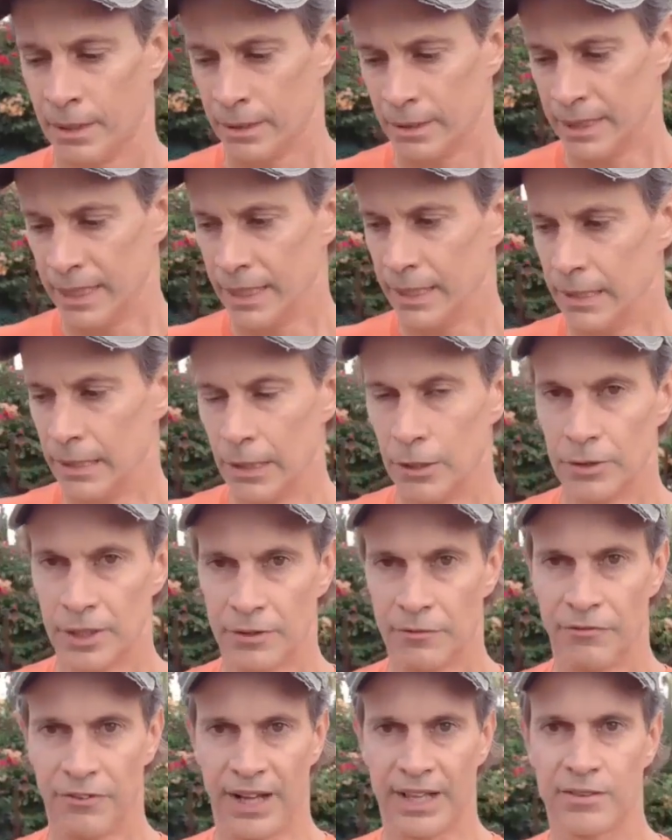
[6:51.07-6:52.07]
The
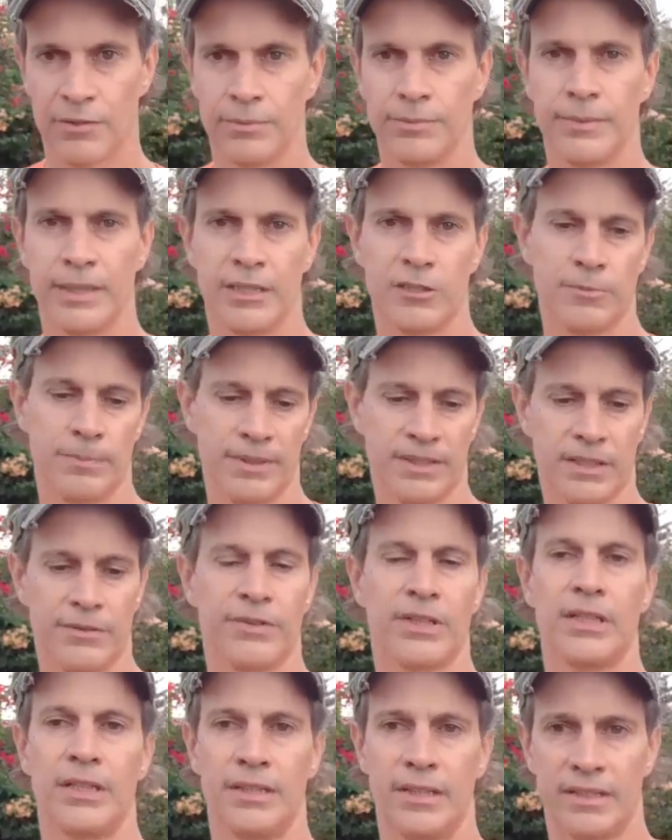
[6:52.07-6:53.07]
Loaded Fathom is
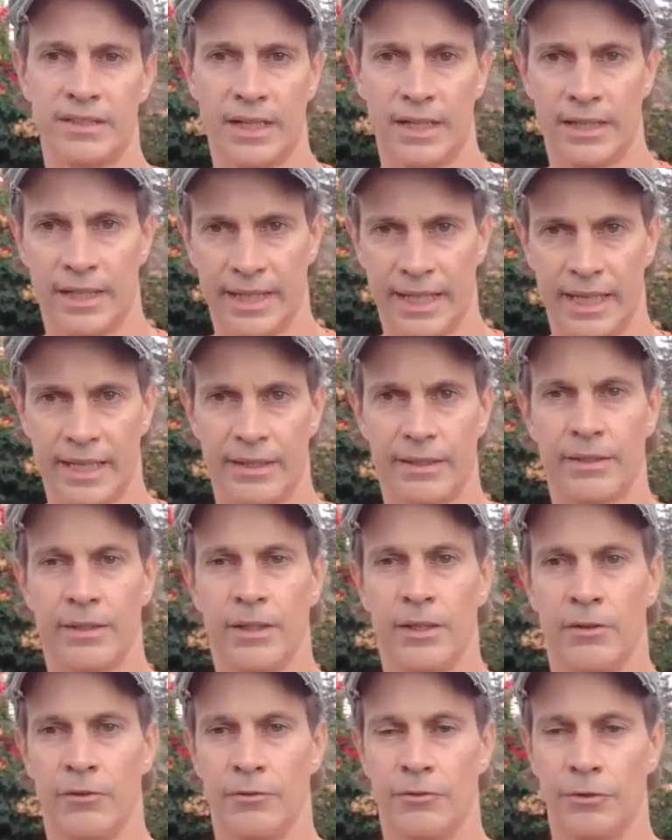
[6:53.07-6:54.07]
specifically designed again
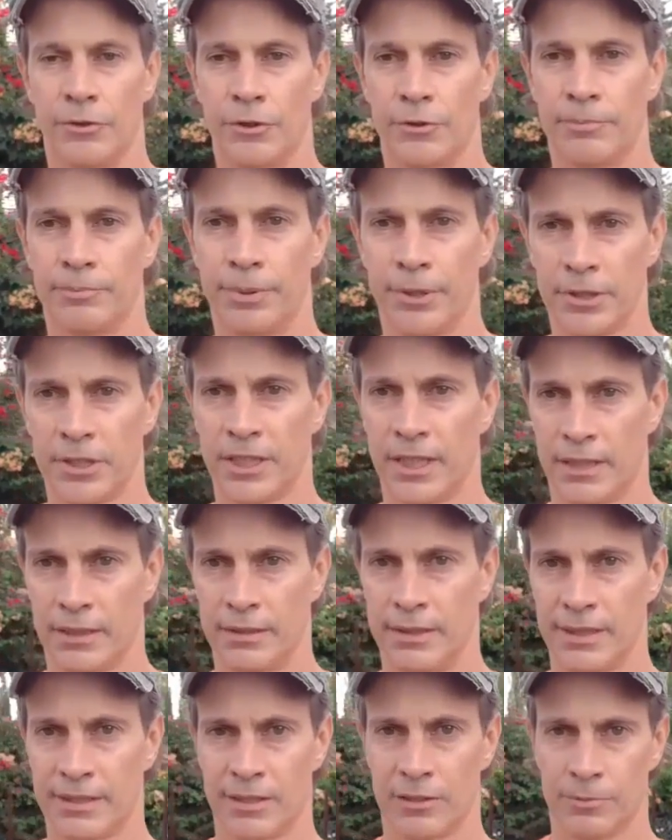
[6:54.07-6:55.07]
for pushing,
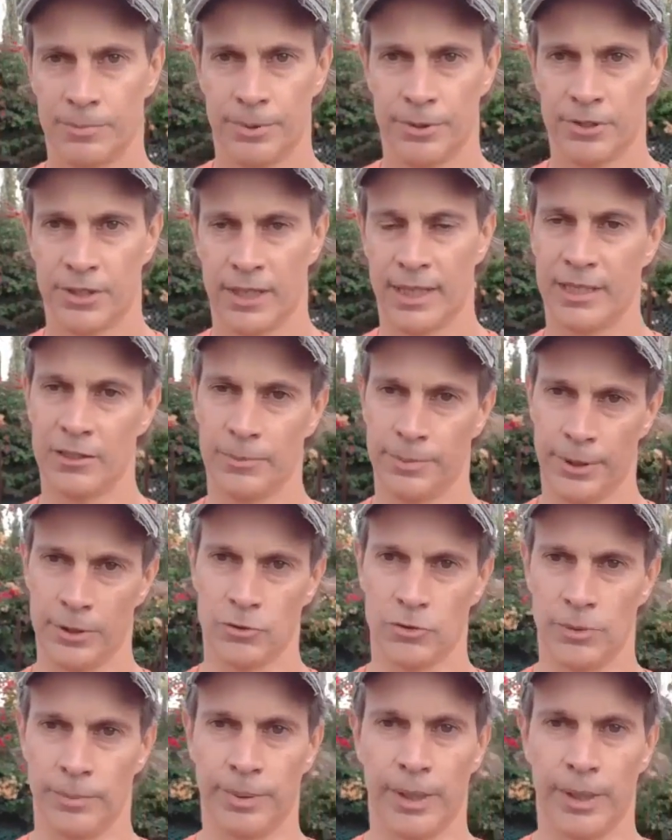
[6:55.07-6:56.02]
distance pushing, as opposed to